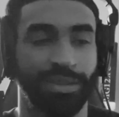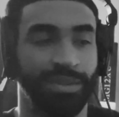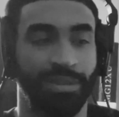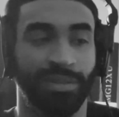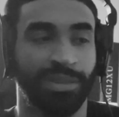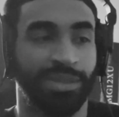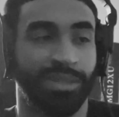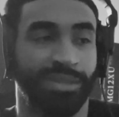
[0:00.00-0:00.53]

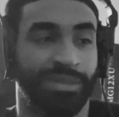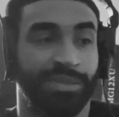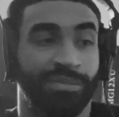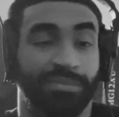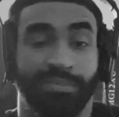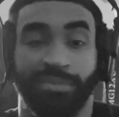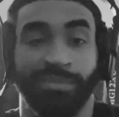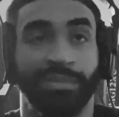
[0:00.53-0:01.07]
You could just
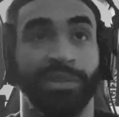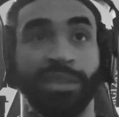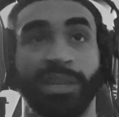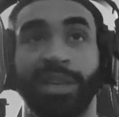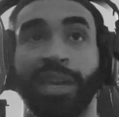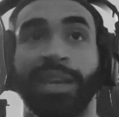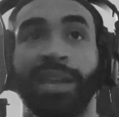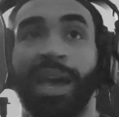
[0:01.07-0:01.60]

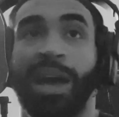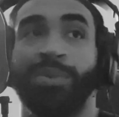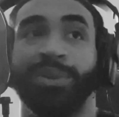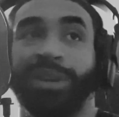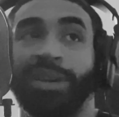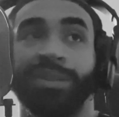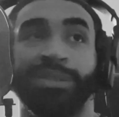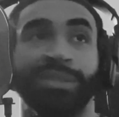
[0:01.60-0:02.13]
look at it how
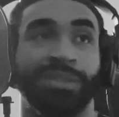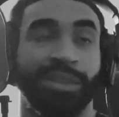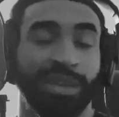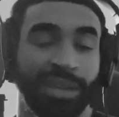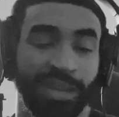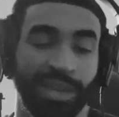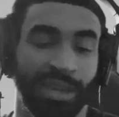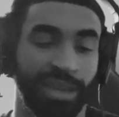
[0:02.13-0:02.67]
it is.
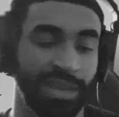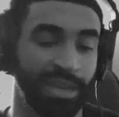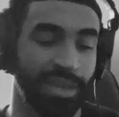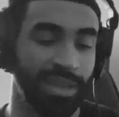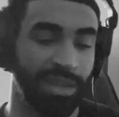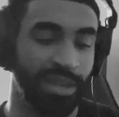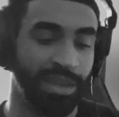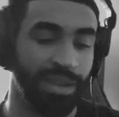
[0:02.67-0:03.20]

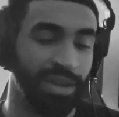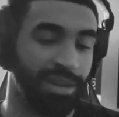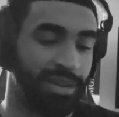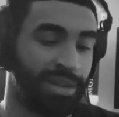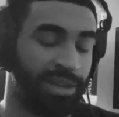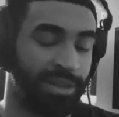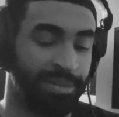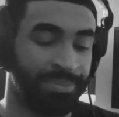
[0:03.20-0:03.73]

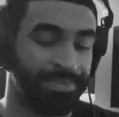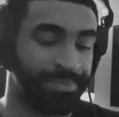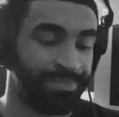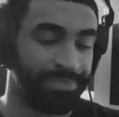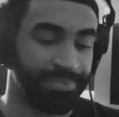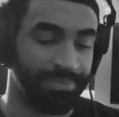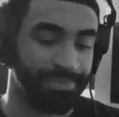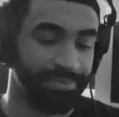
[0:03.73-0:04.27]
Um